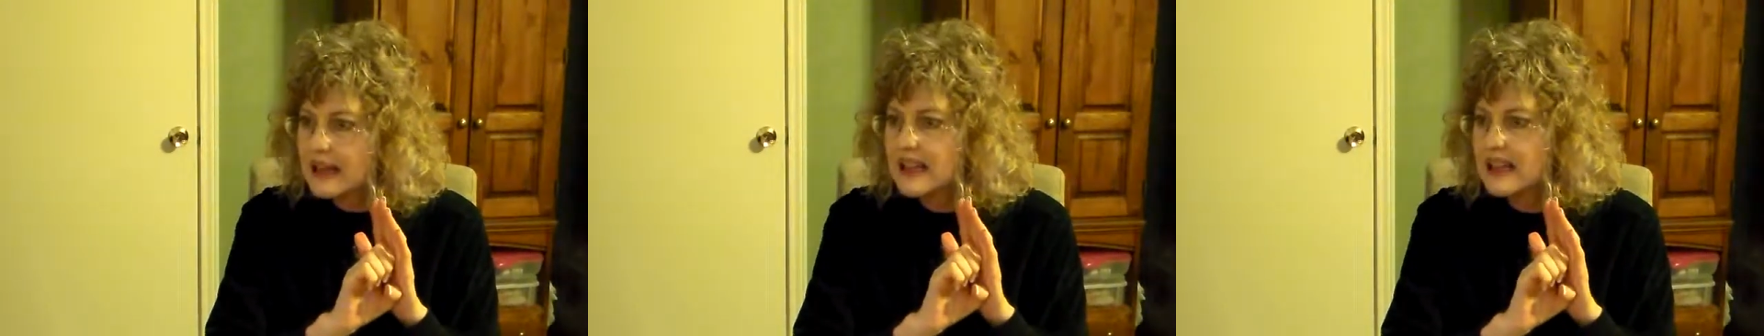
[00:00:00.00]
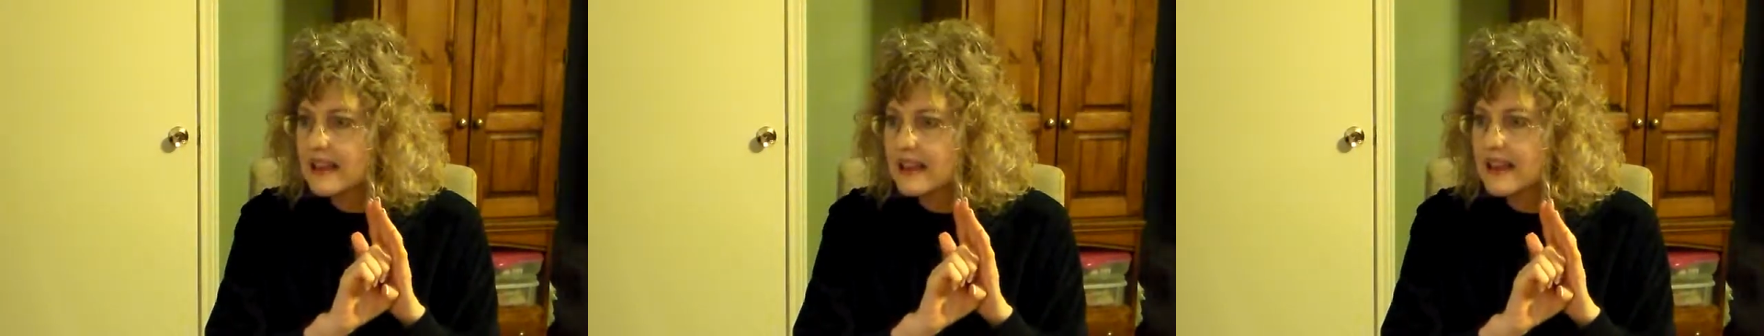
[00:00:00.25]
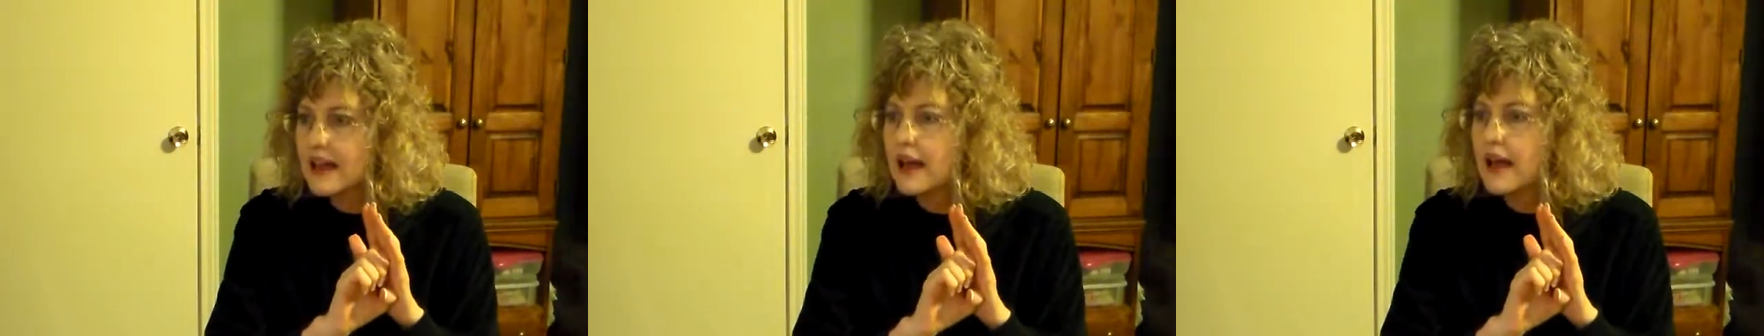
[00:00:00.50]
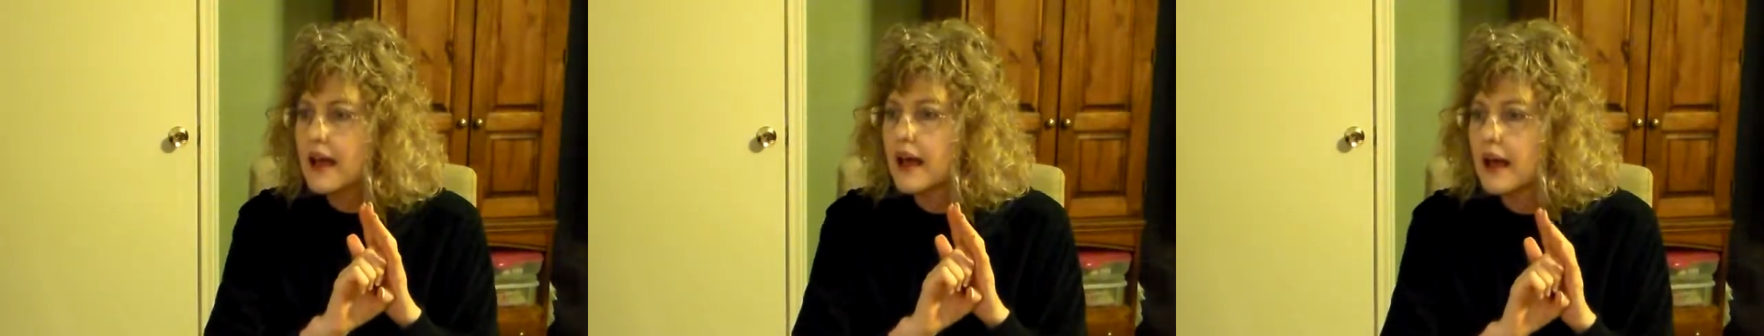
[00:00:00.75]

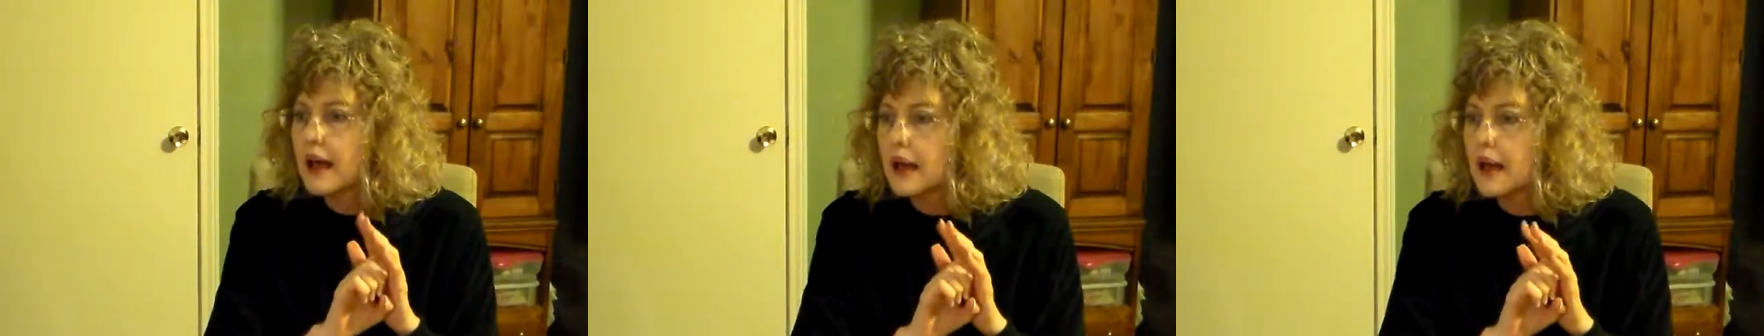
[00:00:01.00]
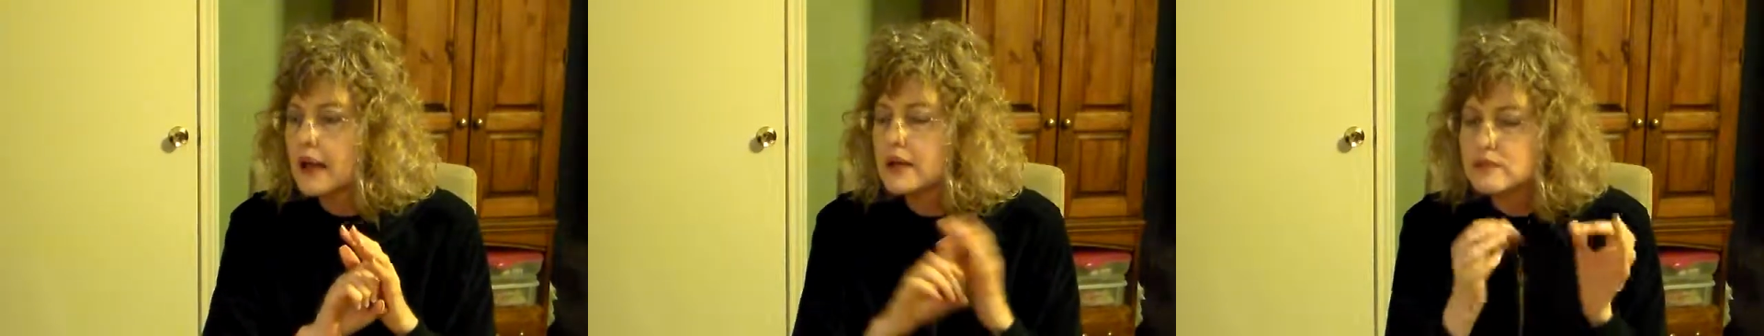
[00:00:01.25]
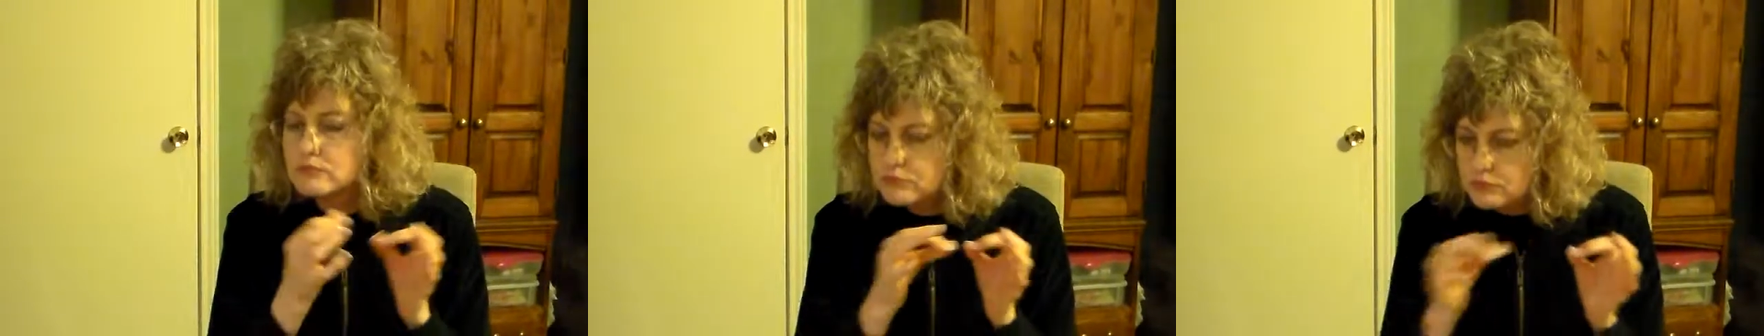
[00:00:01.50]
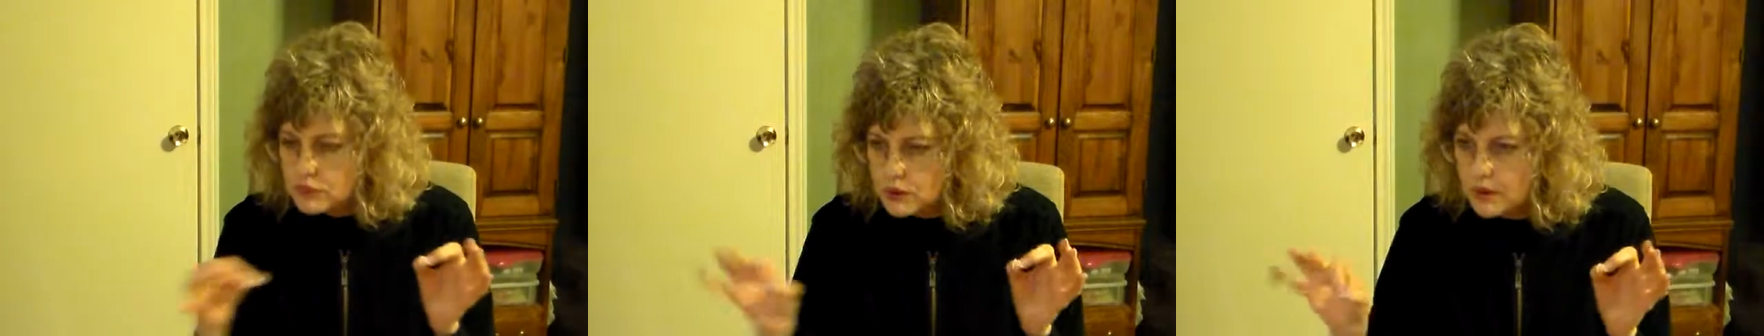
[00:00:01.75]
Potassium, which we have
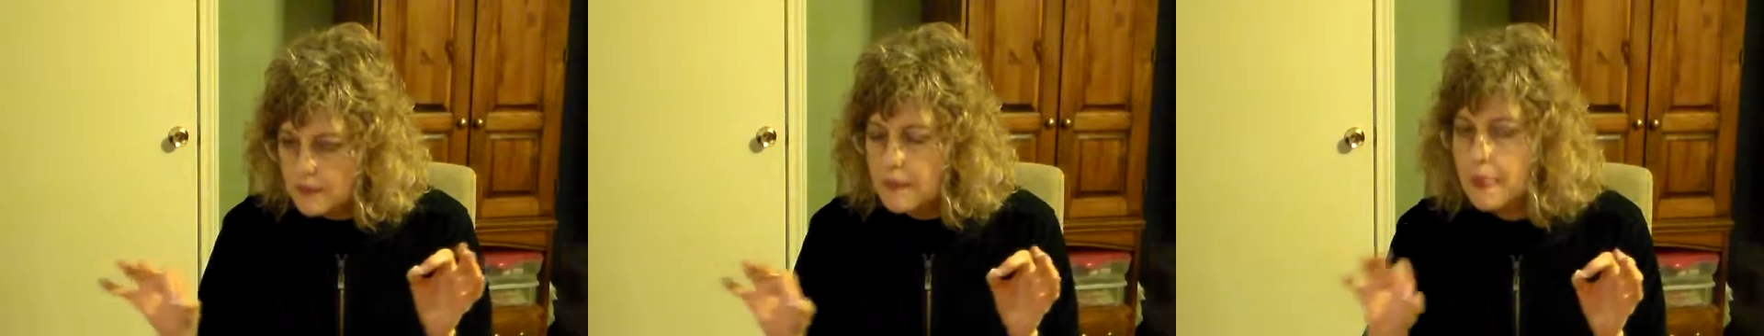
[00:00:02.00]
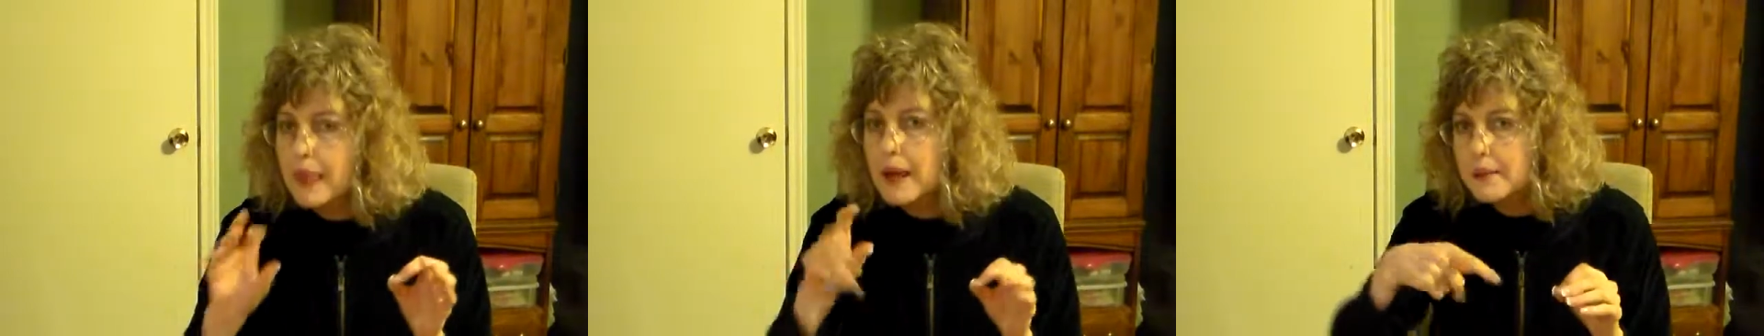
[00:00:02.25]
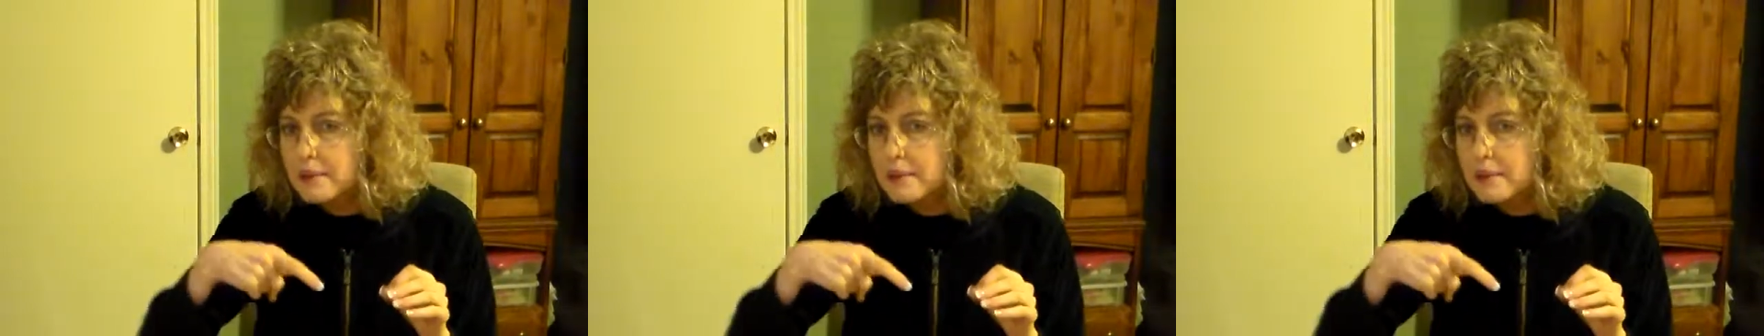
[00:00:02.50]
here, is a metal,